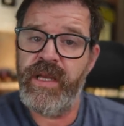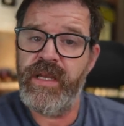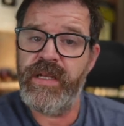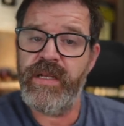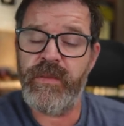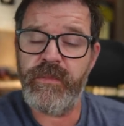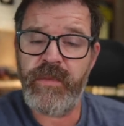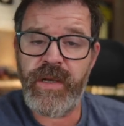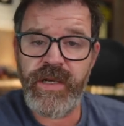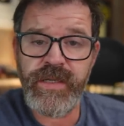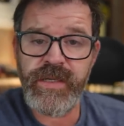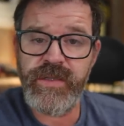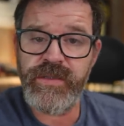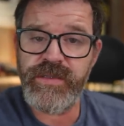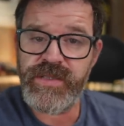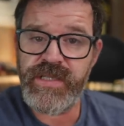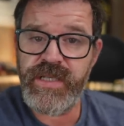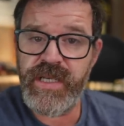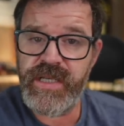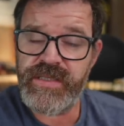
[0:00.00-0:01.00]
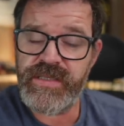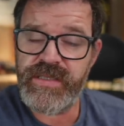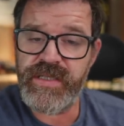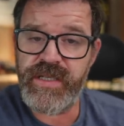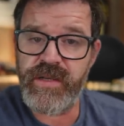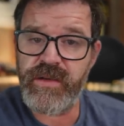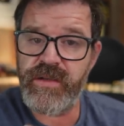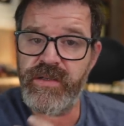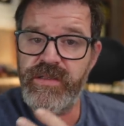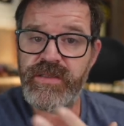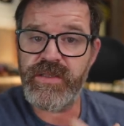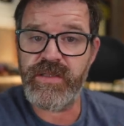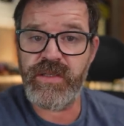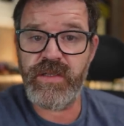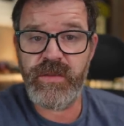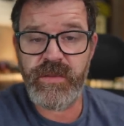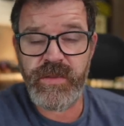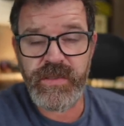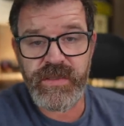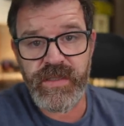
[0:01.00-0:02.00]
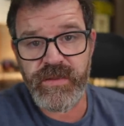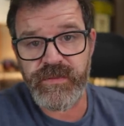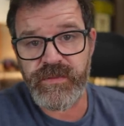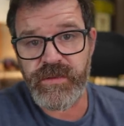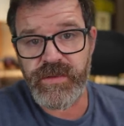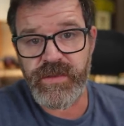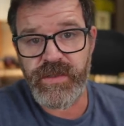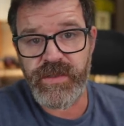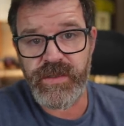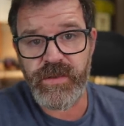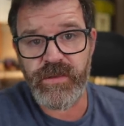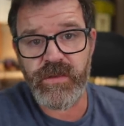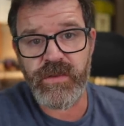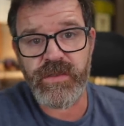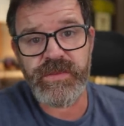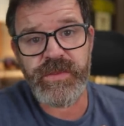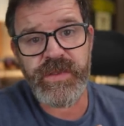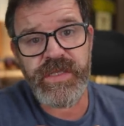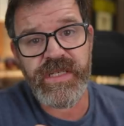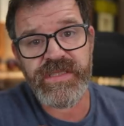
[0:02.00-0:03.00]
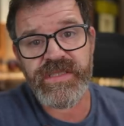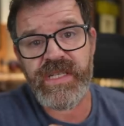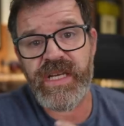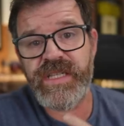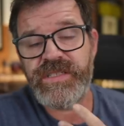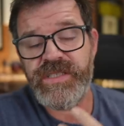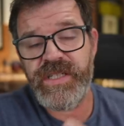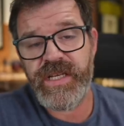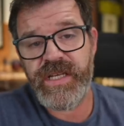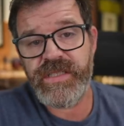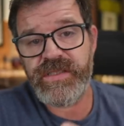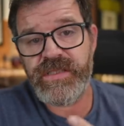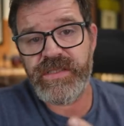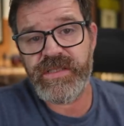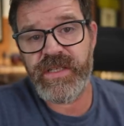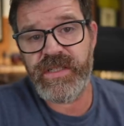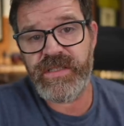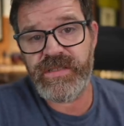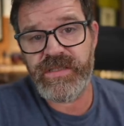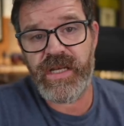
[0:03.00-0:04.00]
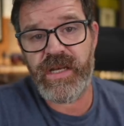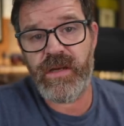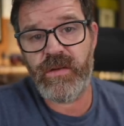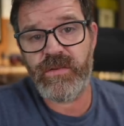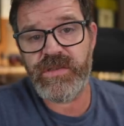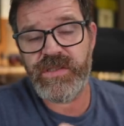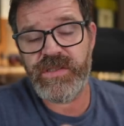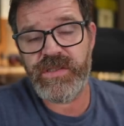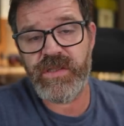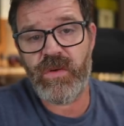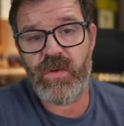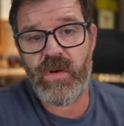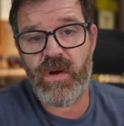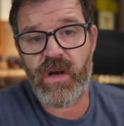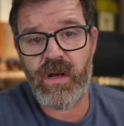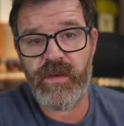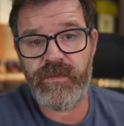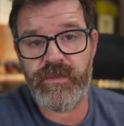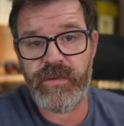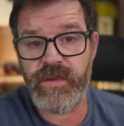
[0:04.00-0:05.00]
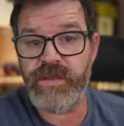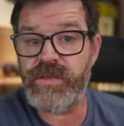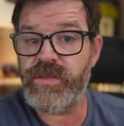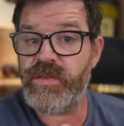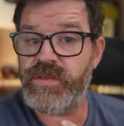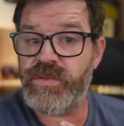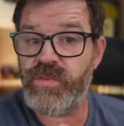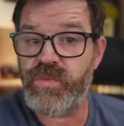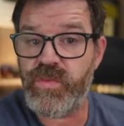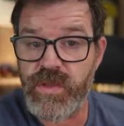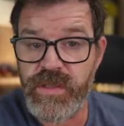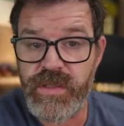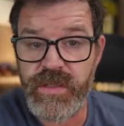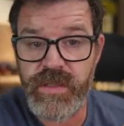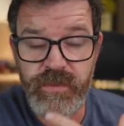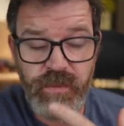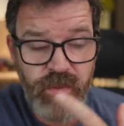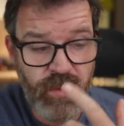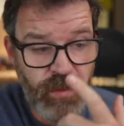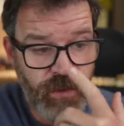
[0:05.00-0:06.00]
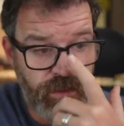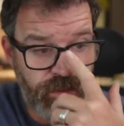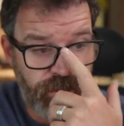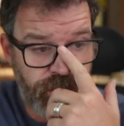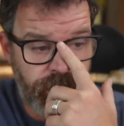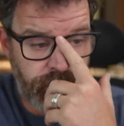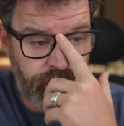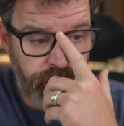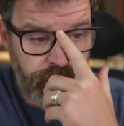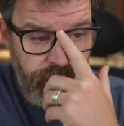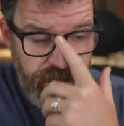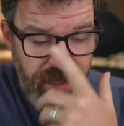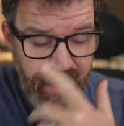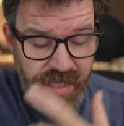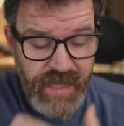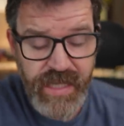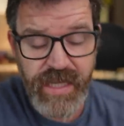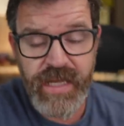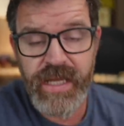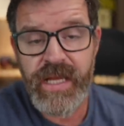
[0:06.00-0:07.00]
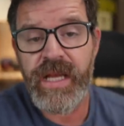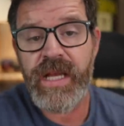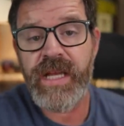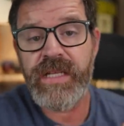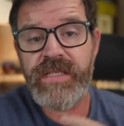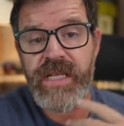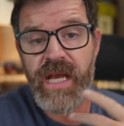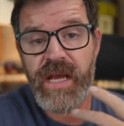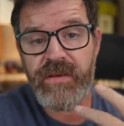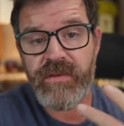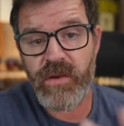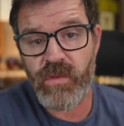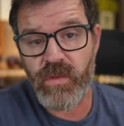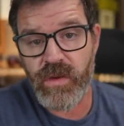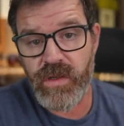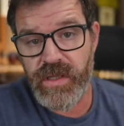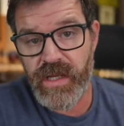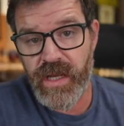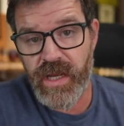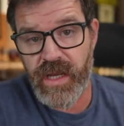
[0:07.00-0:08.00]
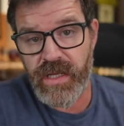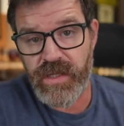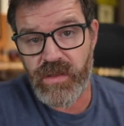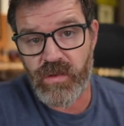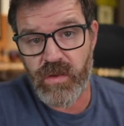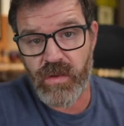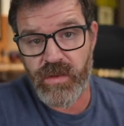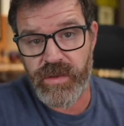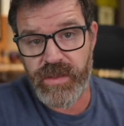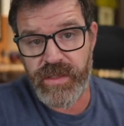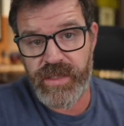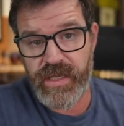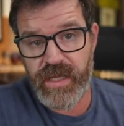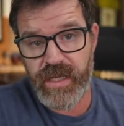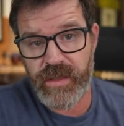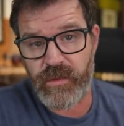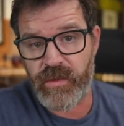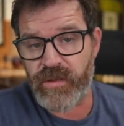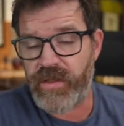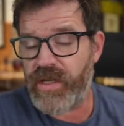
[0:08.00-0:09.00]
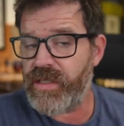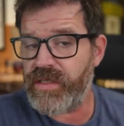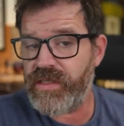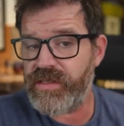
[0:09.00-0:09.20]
Now, my use case scenario is a little bit different than yours because I change things out so often. So it's really important to me to have a really high quality cable, not